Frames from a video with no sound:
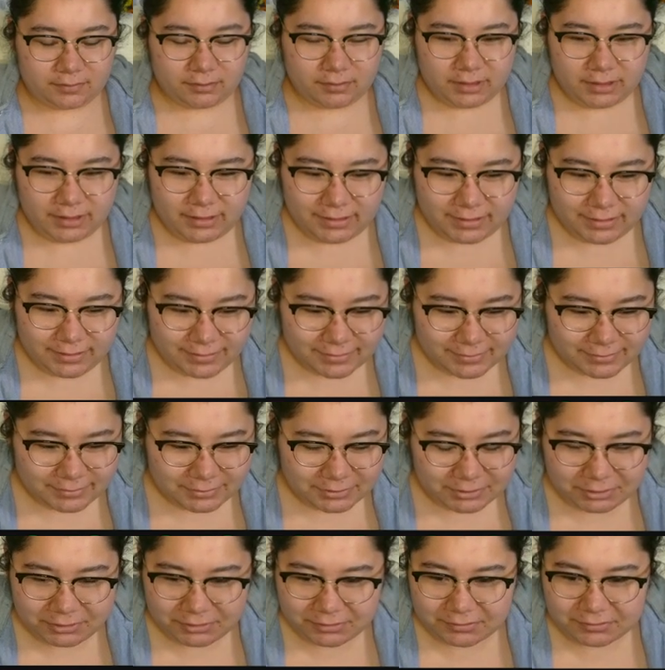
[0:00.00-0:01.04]
Three,
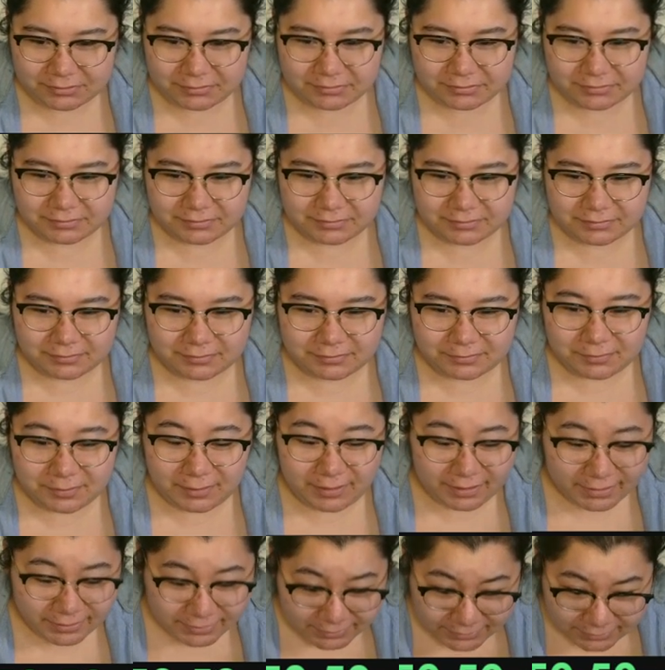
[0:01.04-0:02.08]
two,
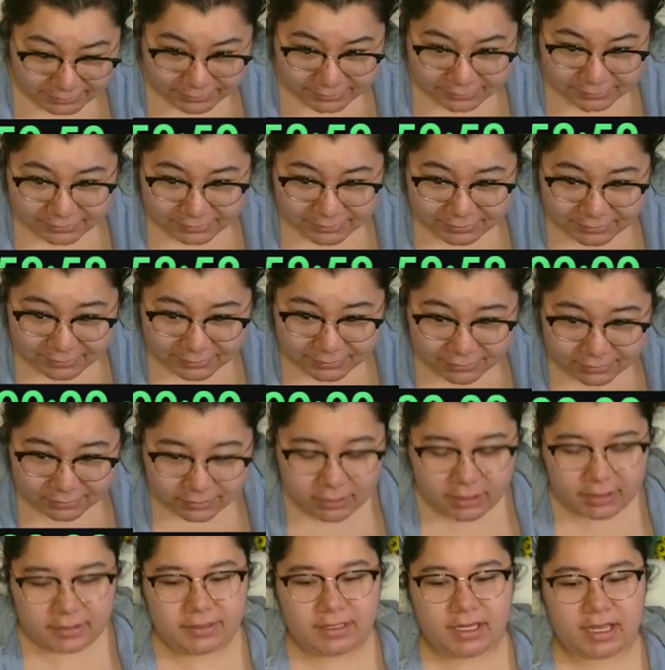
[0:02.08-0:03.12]
one.
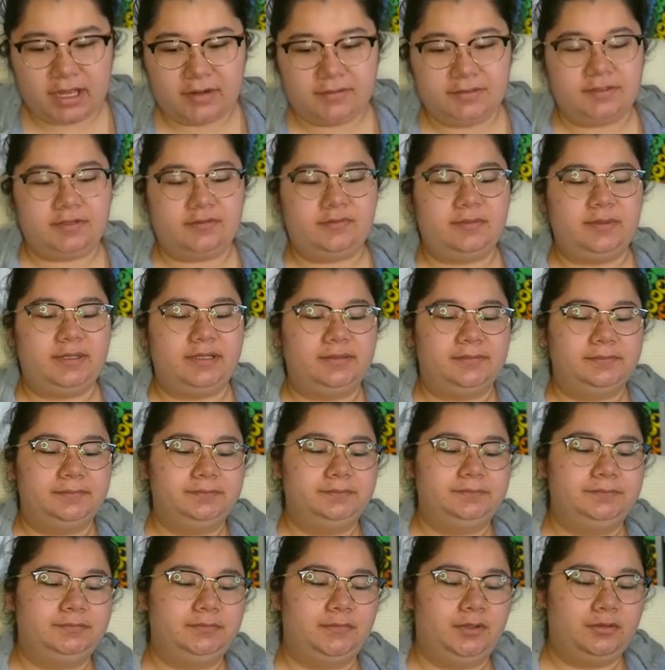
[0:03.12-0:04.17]
90 hours, everybody.
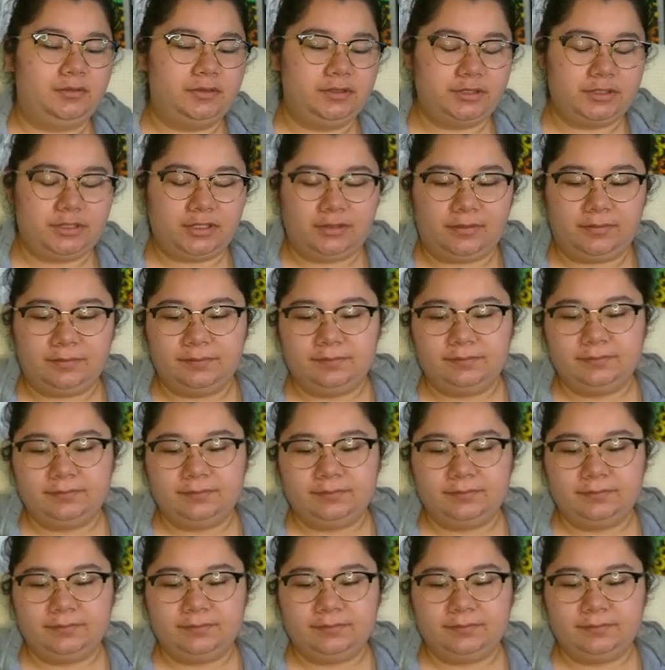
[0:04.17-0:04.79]
Holy shit.